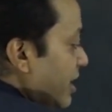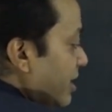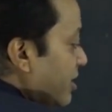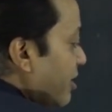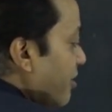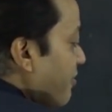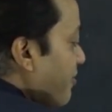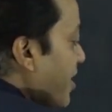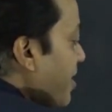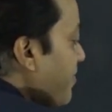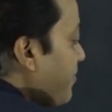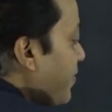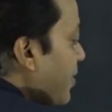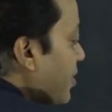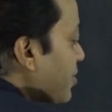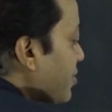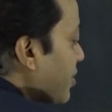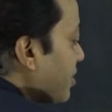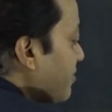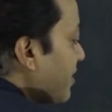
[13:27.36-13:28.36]
The wave
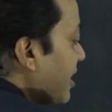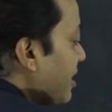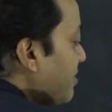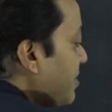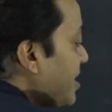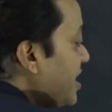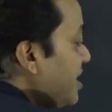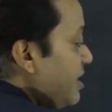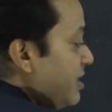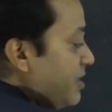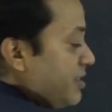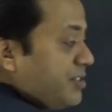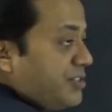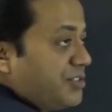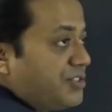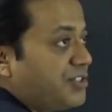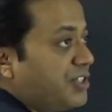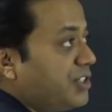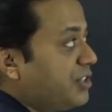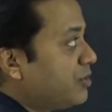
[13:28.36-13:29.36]
function will be
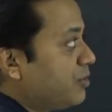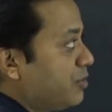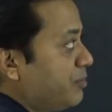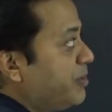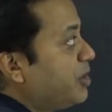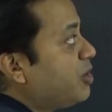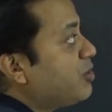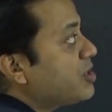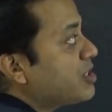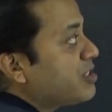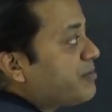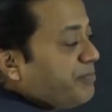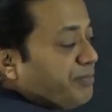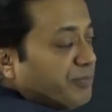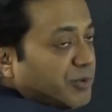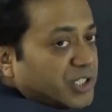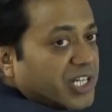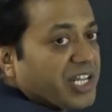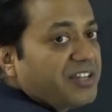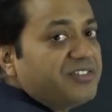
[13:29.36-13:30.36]
0 because the
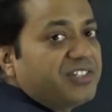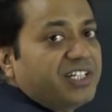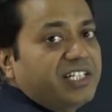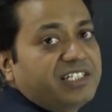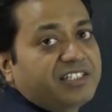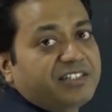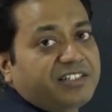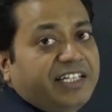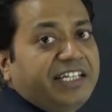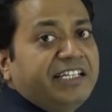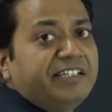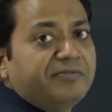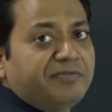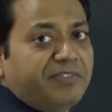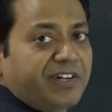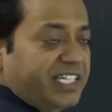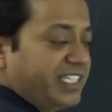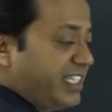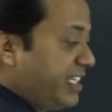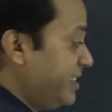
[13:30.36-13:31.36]
potential is
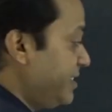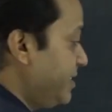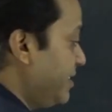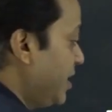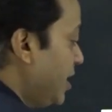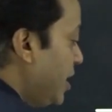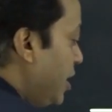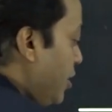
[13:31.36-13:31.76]
infinite.